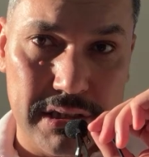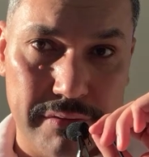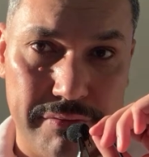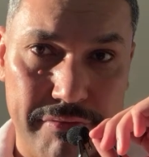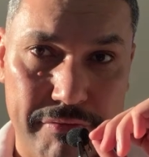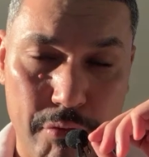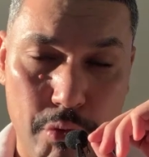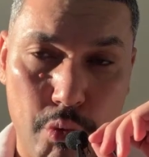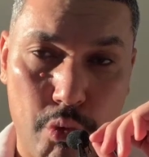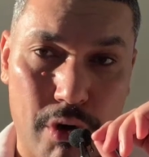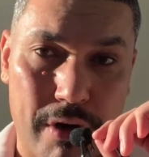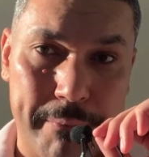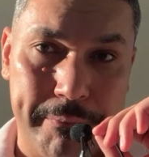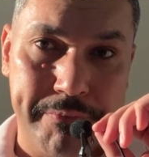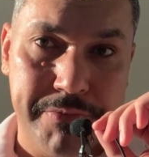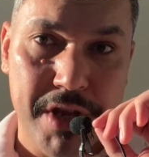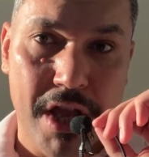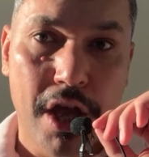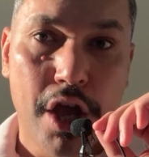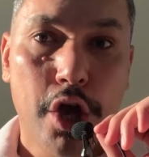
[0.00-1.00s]

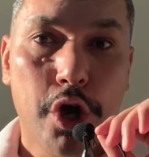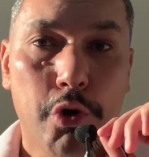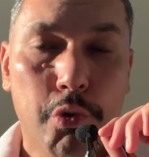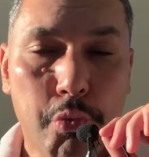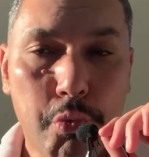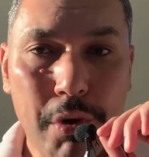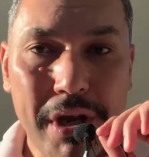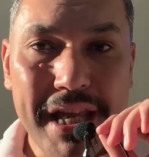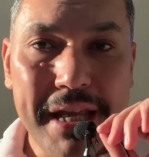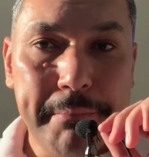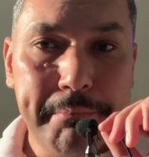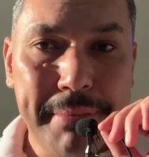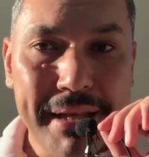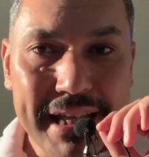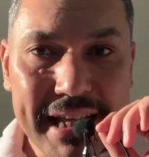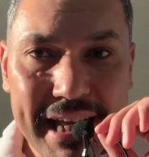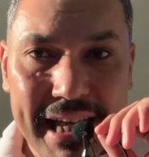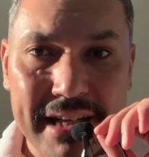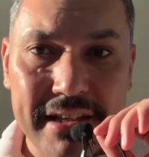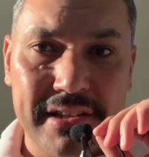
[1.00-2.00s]
form, we
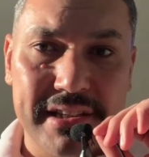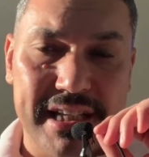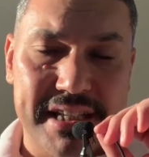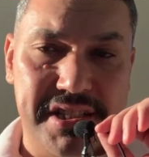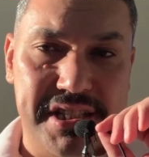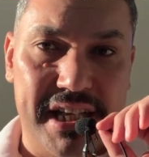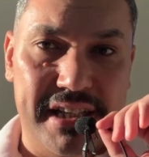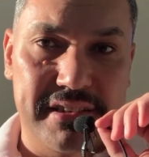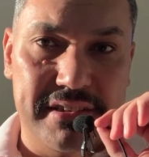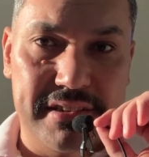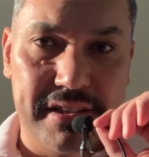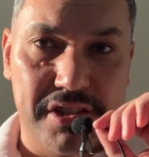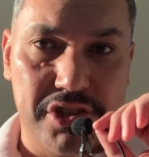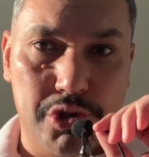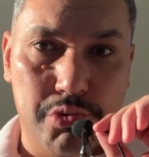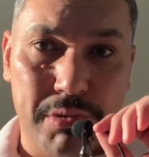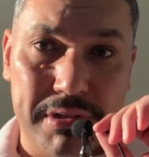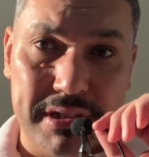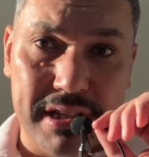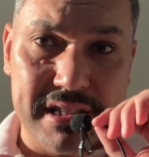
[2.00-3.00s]
begin the
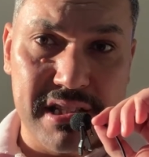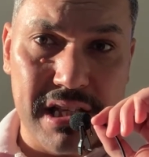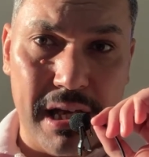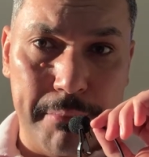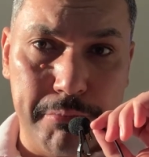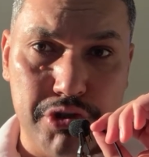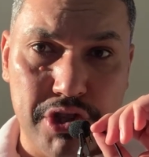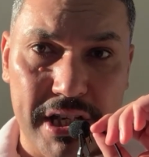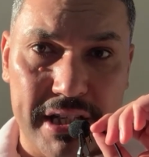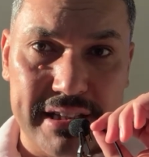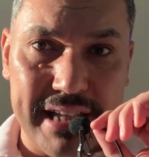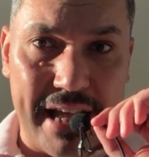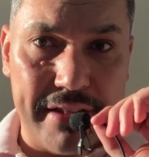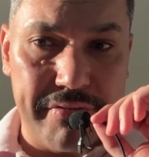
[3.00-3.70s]
sentence with the subject,